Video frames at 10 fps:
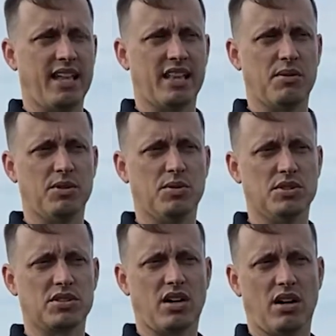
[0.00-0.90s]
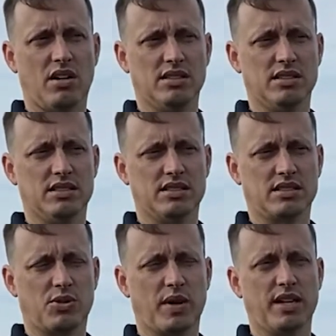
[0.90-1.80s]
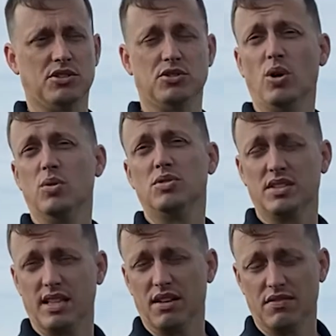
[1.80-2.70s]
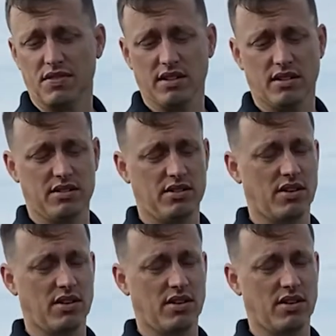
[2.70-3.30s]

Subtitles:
and then we do what's called is create zones in that field,